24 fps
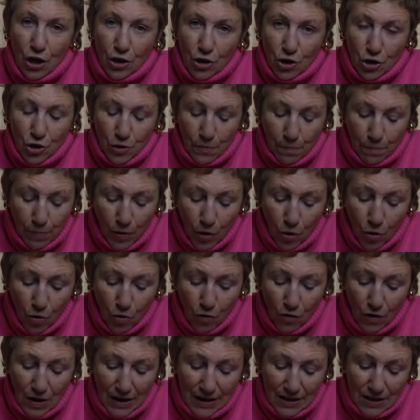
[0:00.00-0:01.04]
to
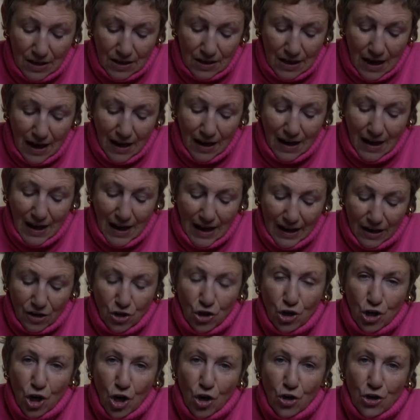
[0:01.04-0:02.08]
plural it, like
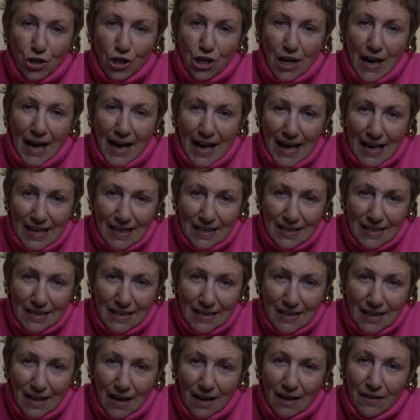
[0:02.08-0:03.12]
judge
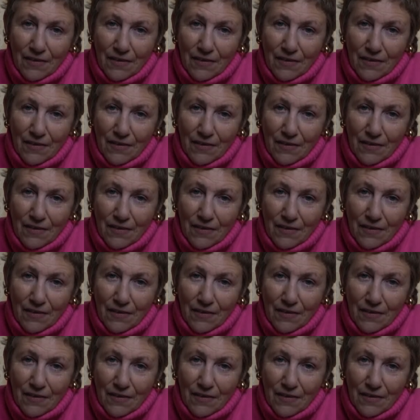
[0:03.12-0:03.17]
es,